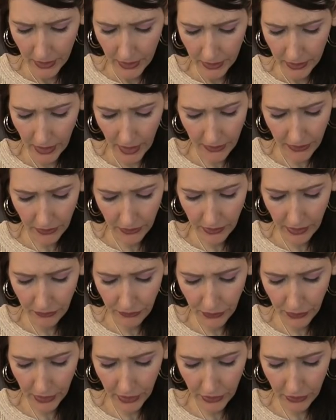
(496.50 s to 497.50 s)
Yeah, they
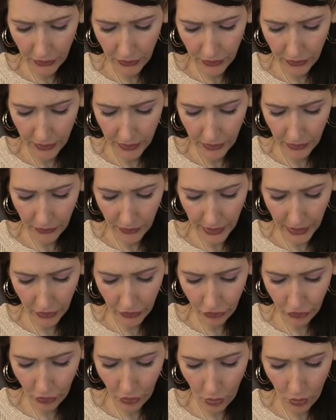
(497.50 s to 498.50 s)
feel like you're in
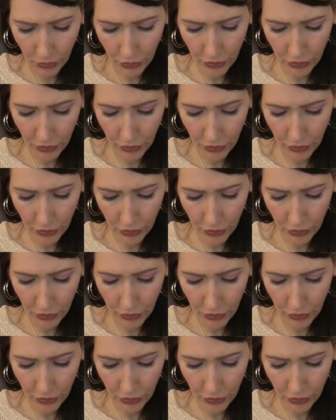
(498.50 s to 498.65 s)
control,